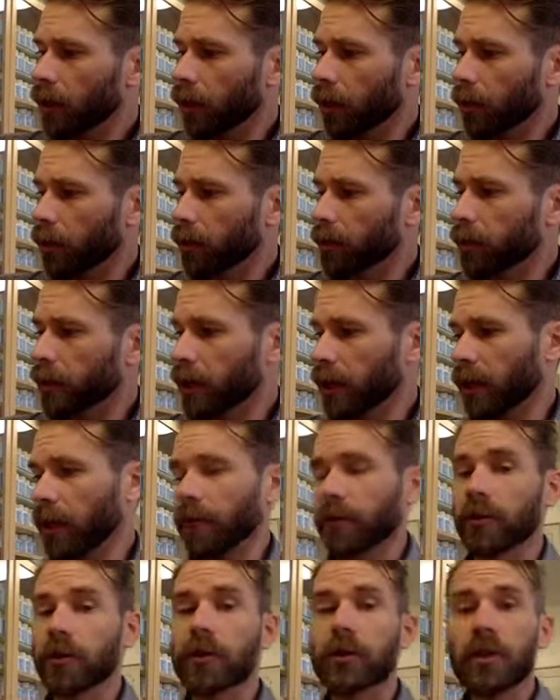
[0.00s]
Wouldn't be
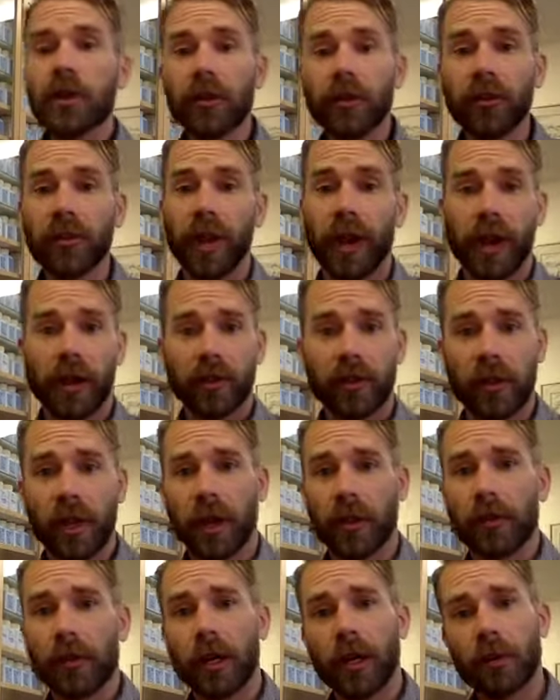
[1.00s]
enough just to have
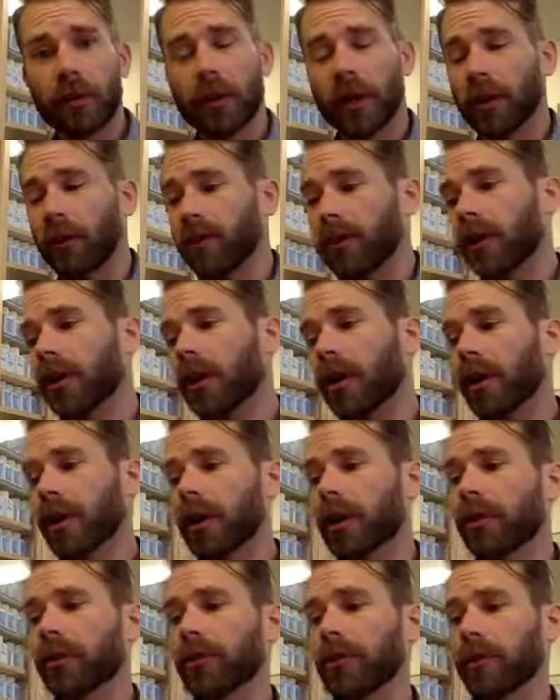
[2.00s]
that, right? Because the
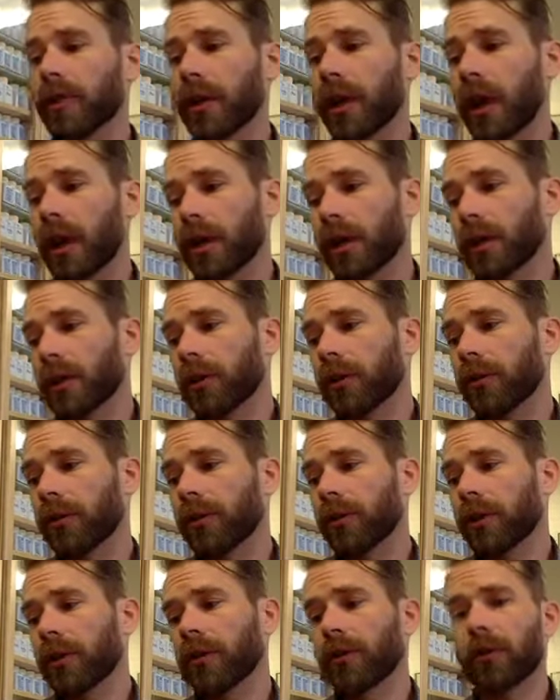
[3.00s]
cause of their headache also
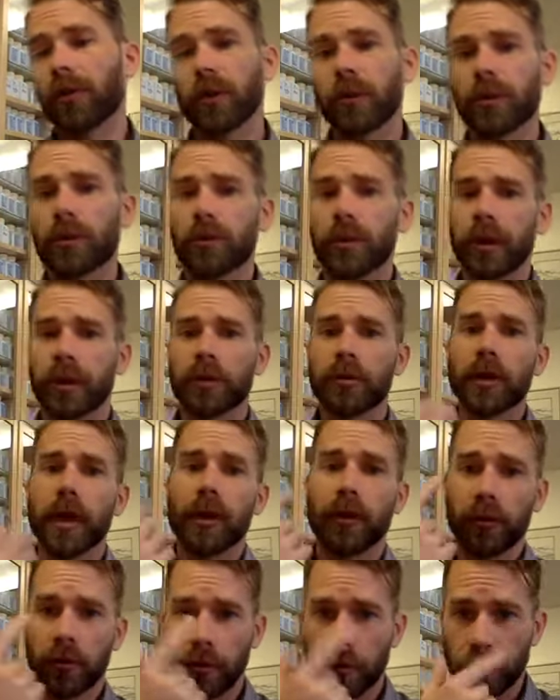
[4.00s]
needs to be
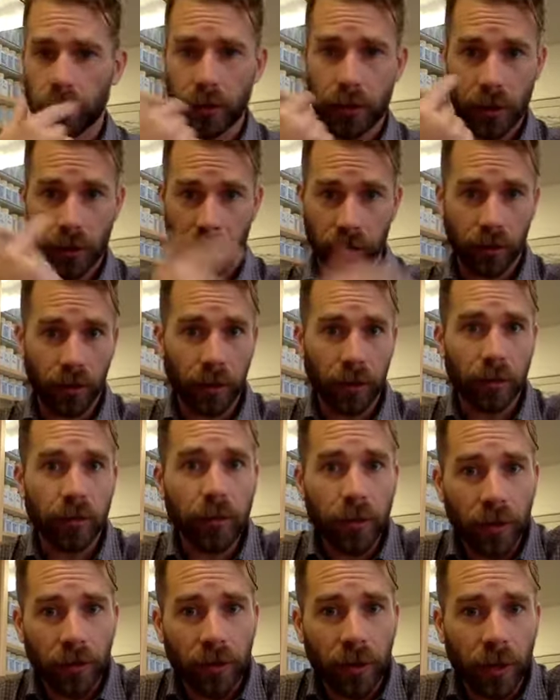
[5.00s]
addressed, which is the
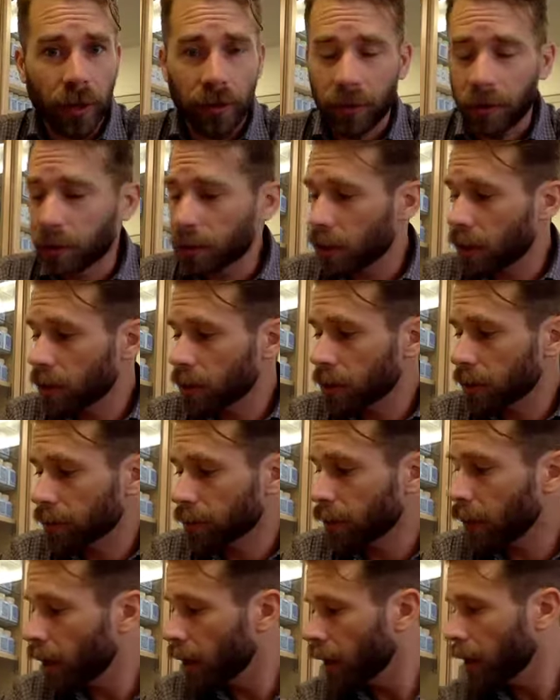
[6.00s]
sinus congestion.
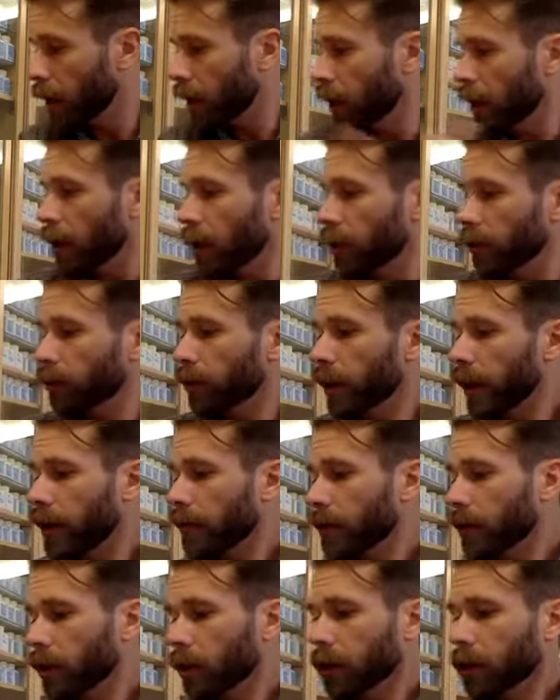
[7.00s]
So we have
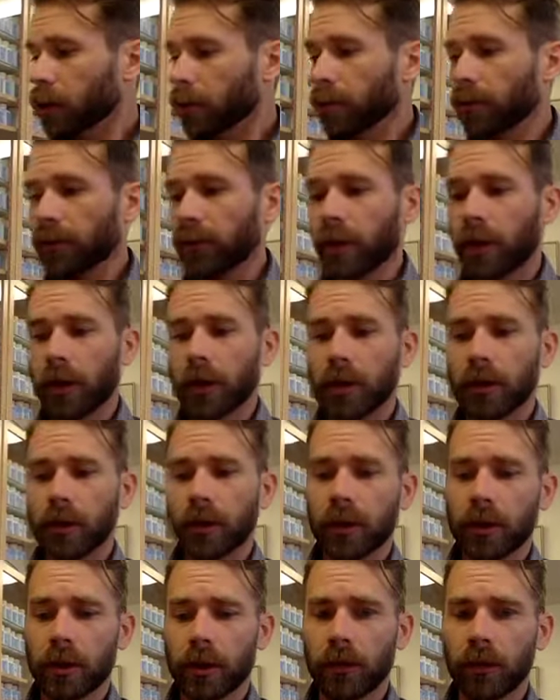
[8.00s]
our herbs in our
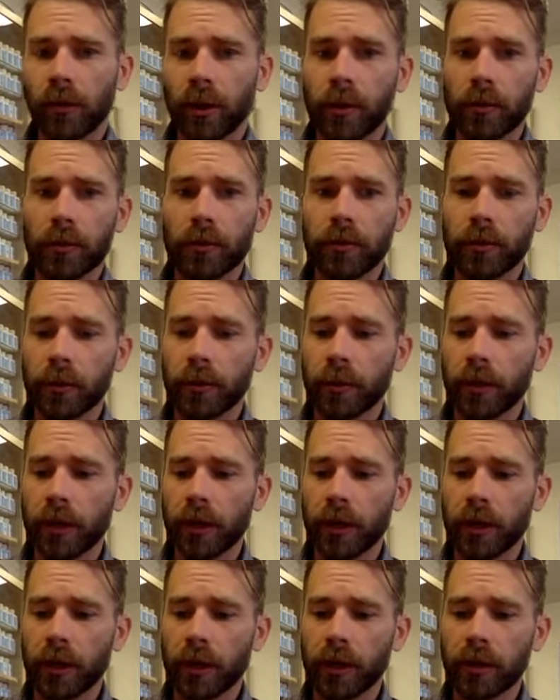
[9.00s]
sample formula
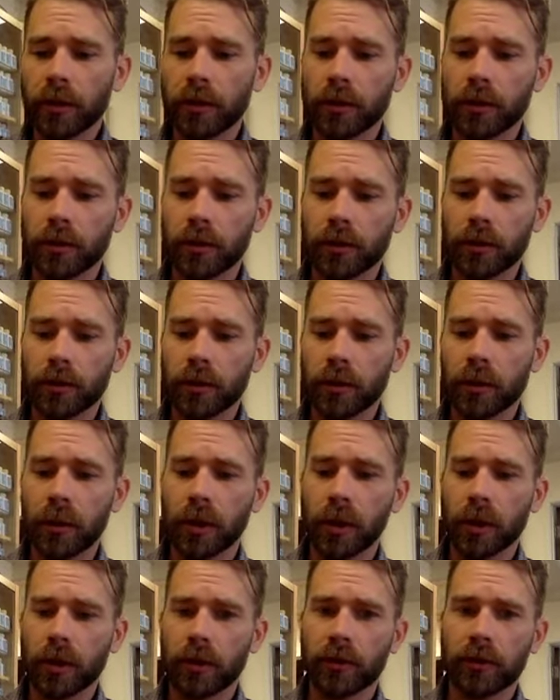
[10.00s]
here,
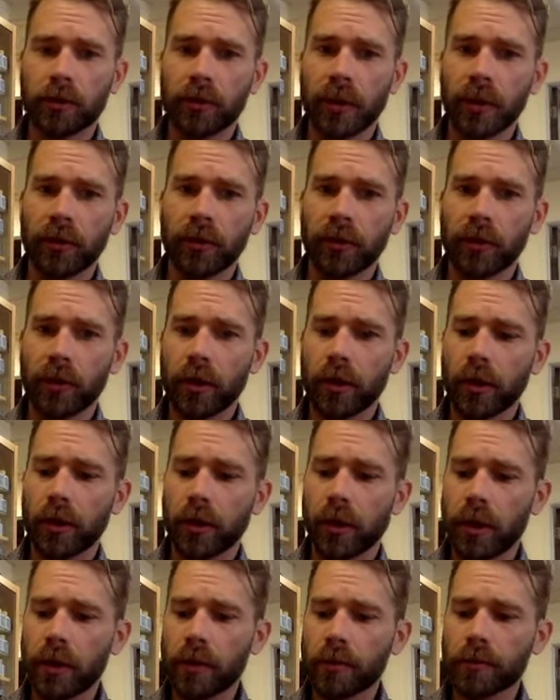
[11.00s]
and mix it all
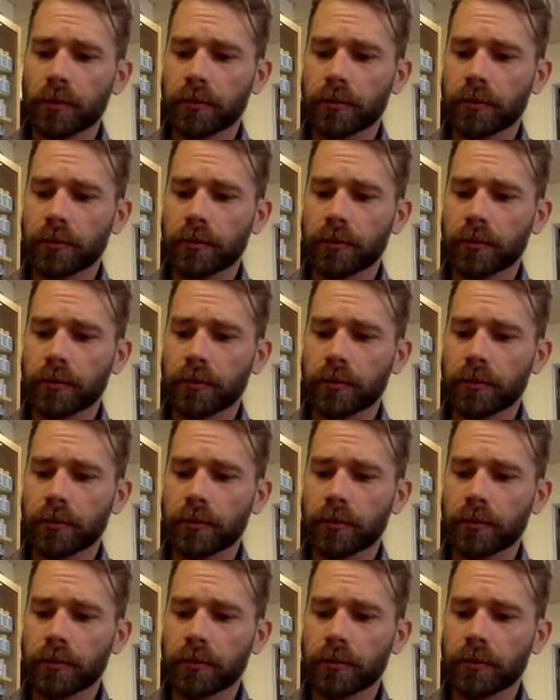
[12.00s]
up,